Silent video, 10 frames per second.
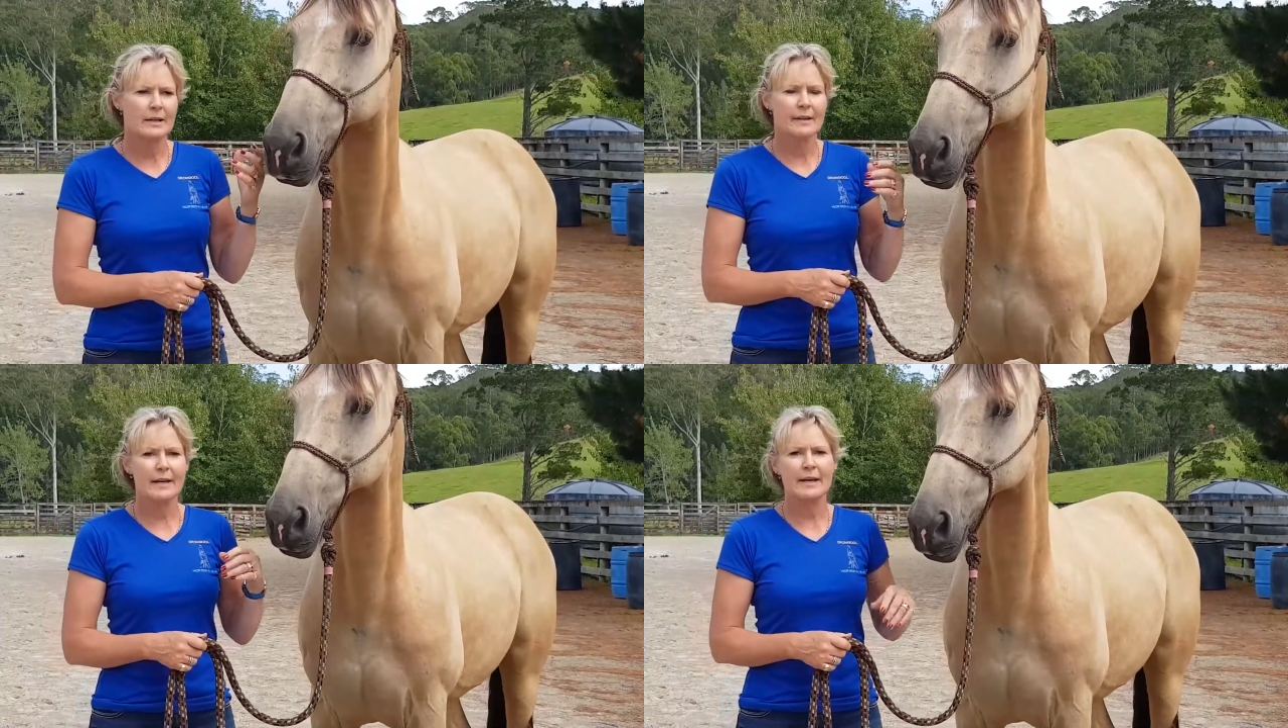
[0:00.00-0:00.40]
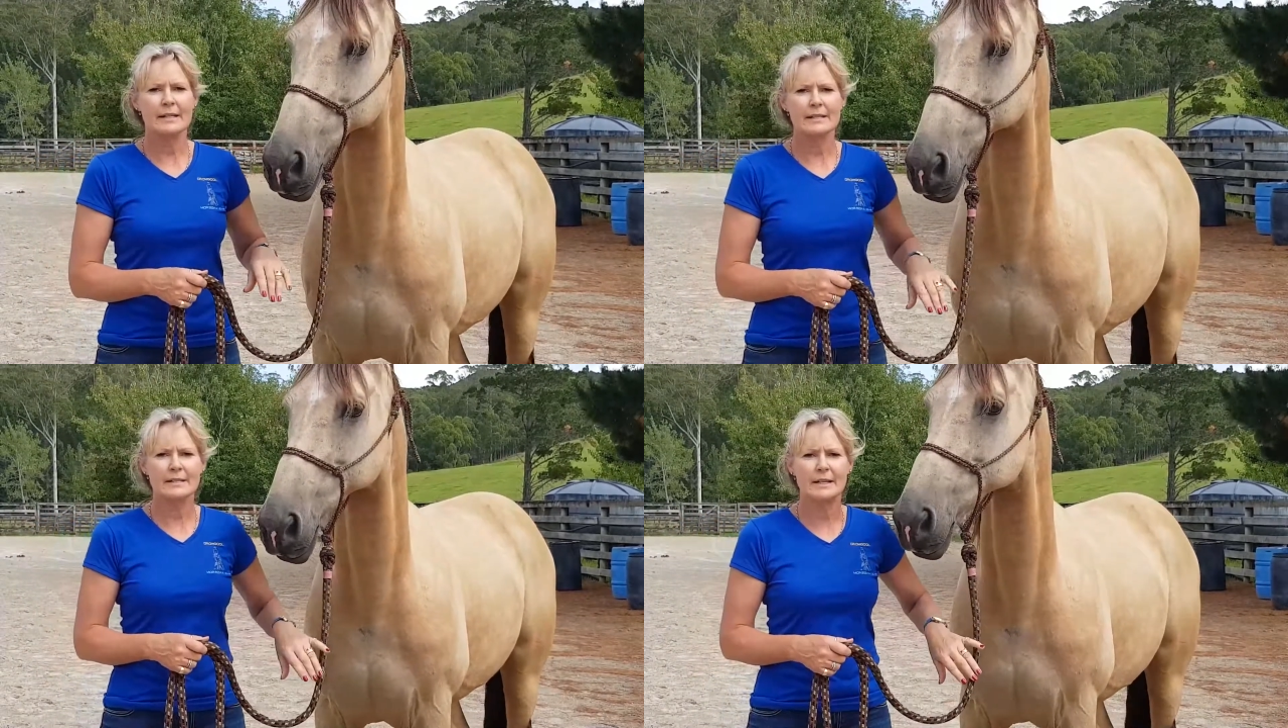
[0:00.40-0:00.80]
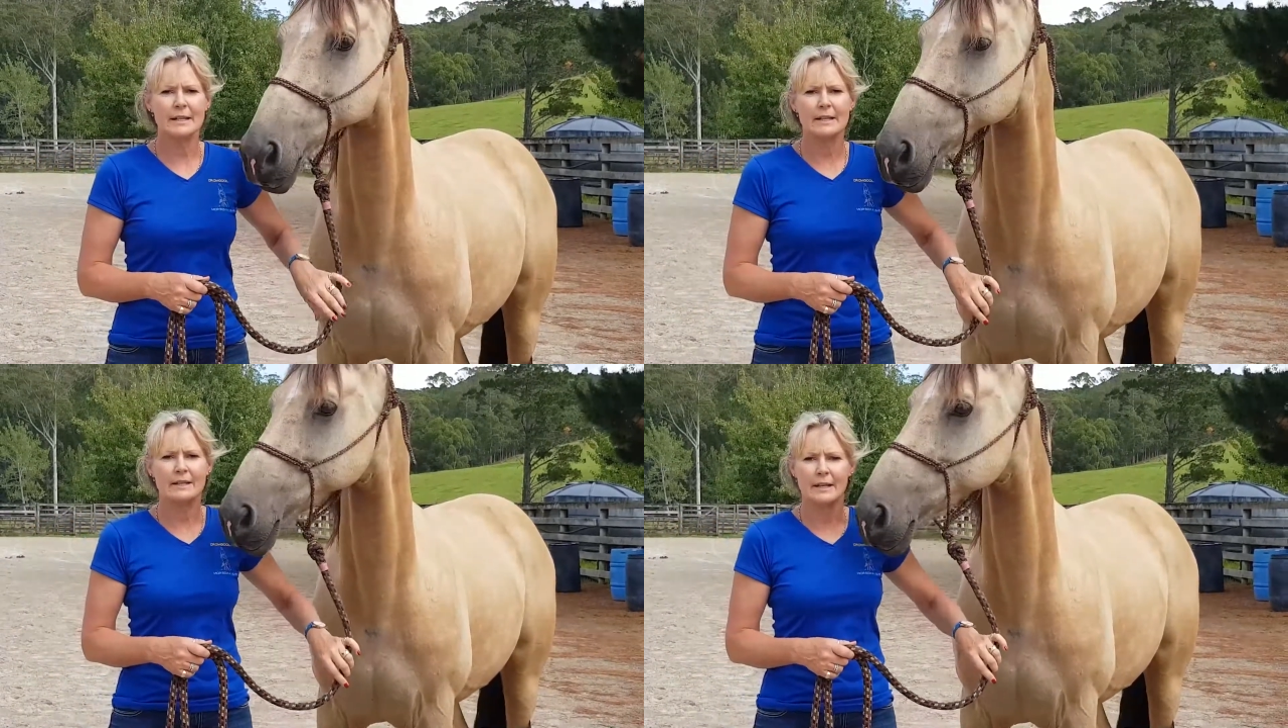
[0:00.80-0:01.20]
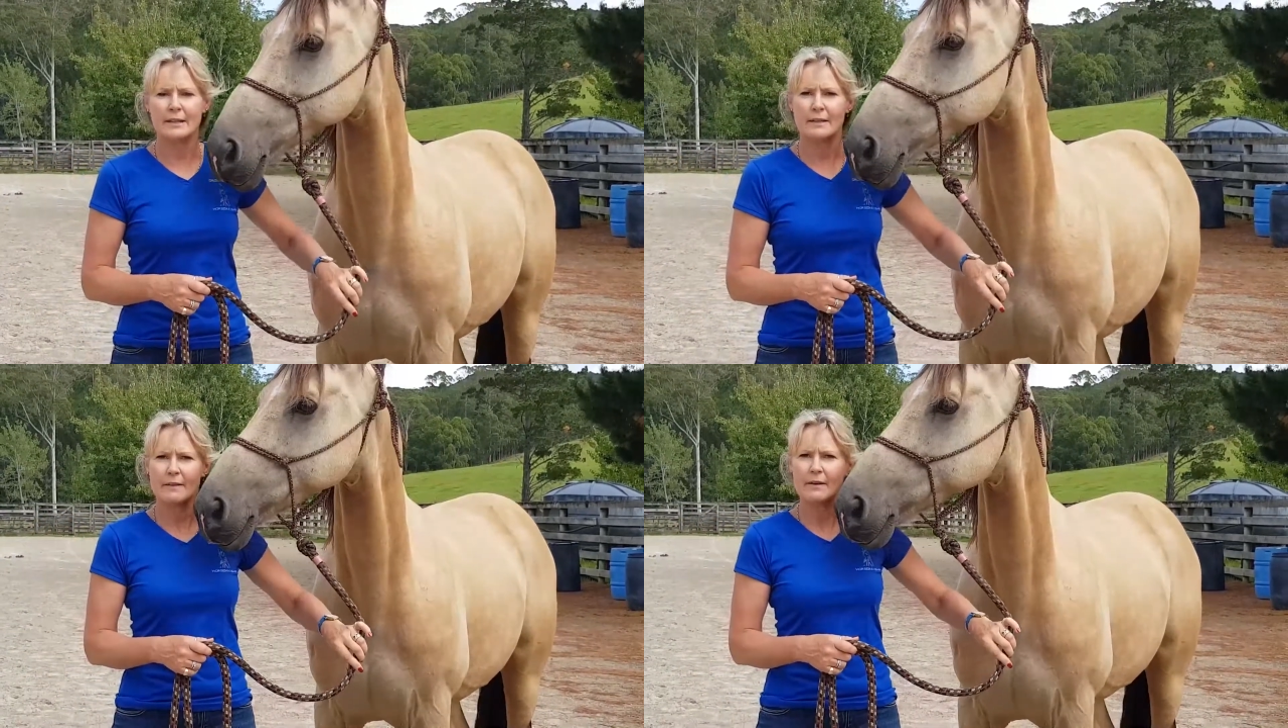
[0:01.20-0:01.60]
they instantly
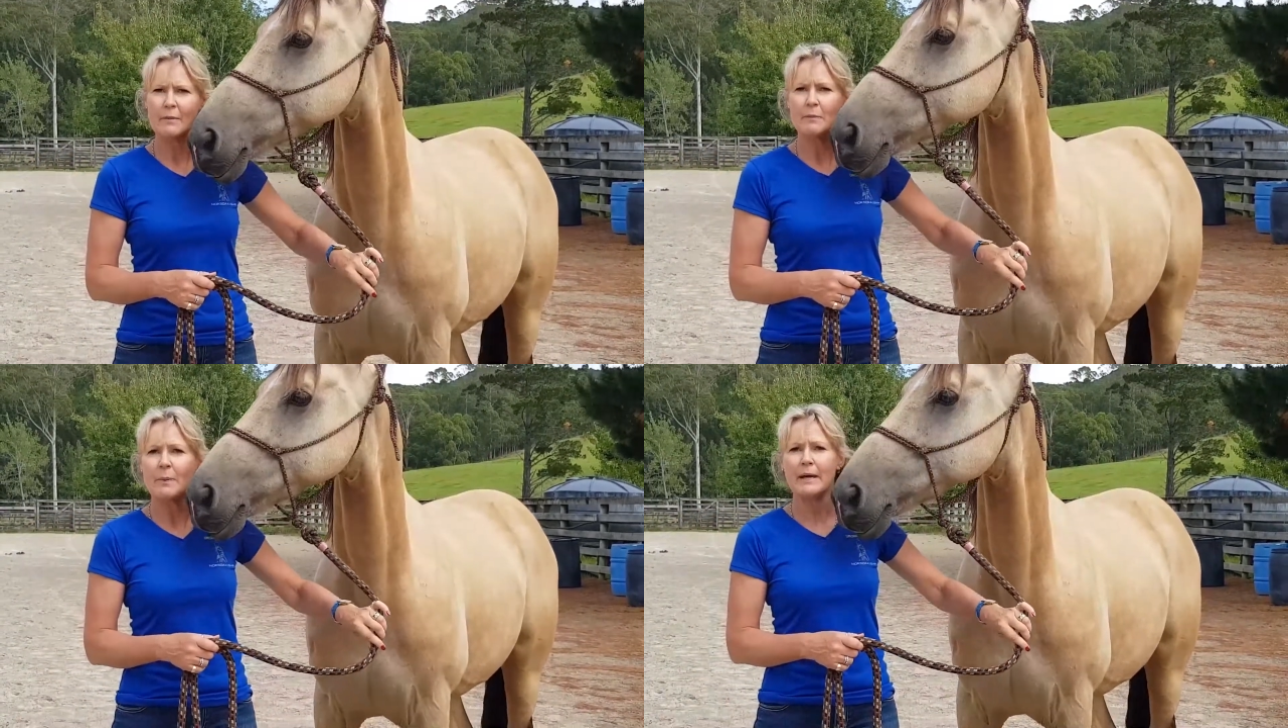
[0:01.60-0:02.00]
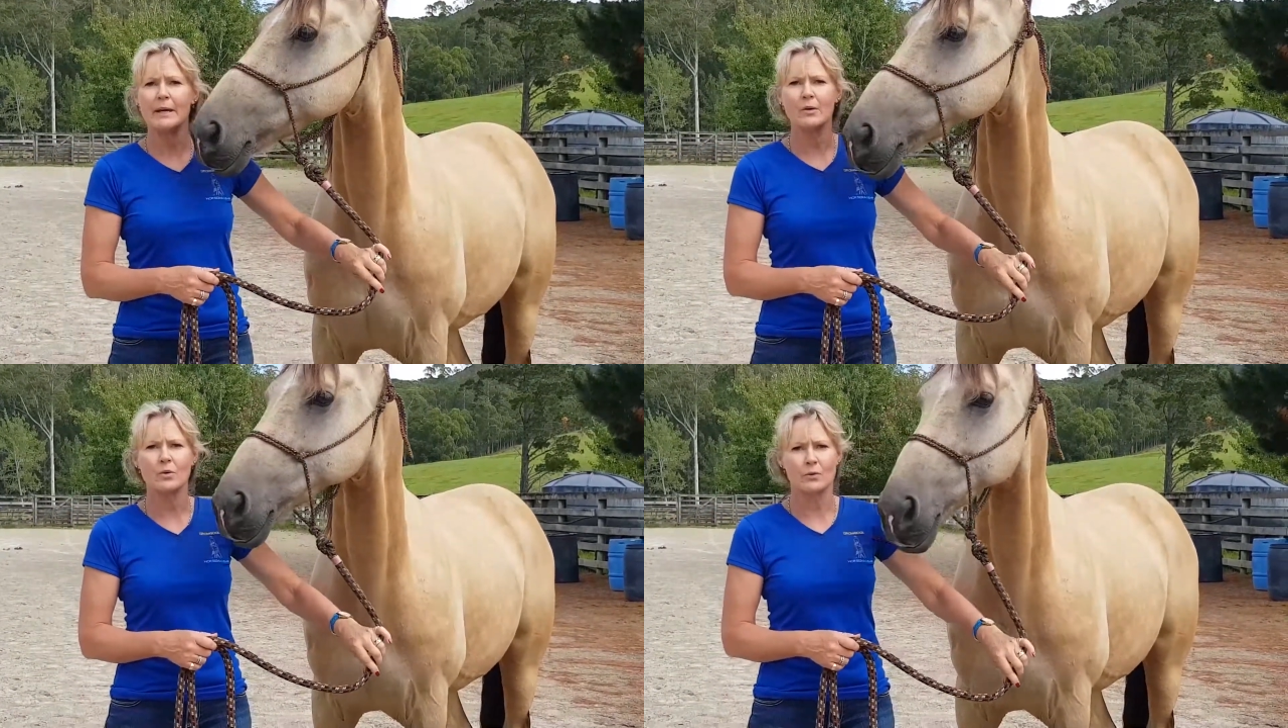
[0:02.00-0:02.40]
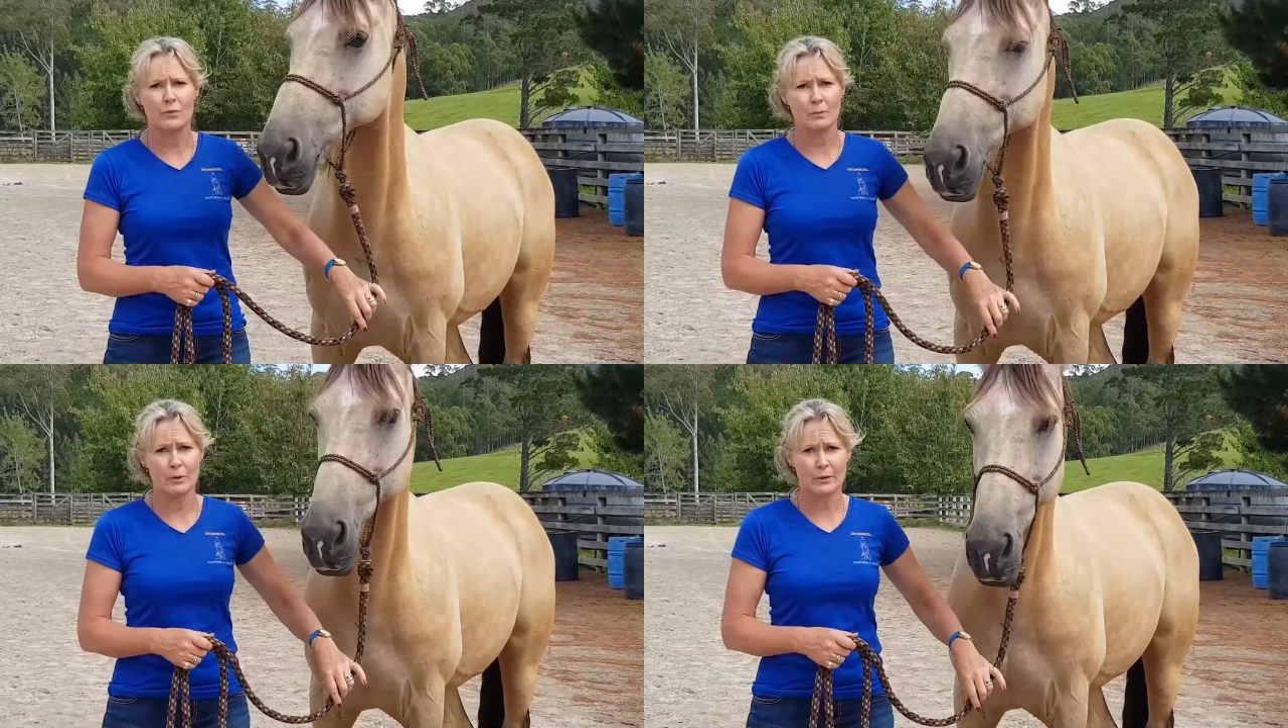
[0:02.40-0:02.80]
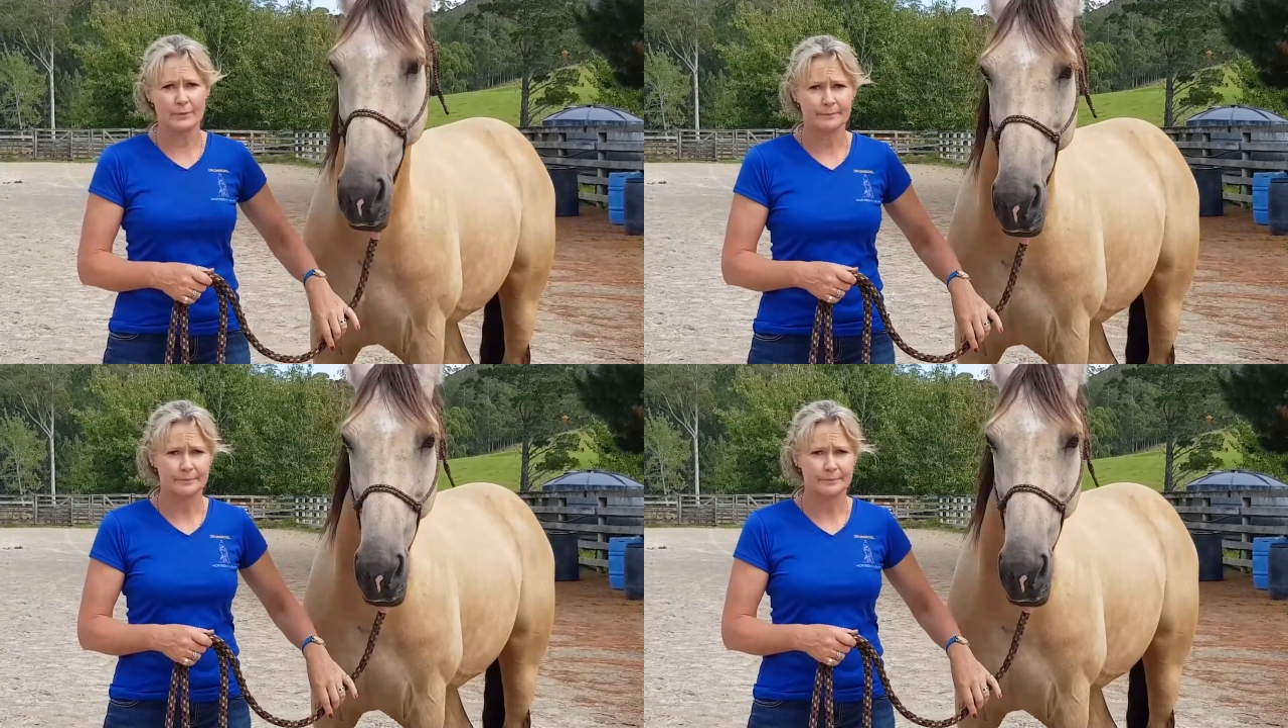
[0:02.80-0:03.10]
think that they're up the pecking order from you.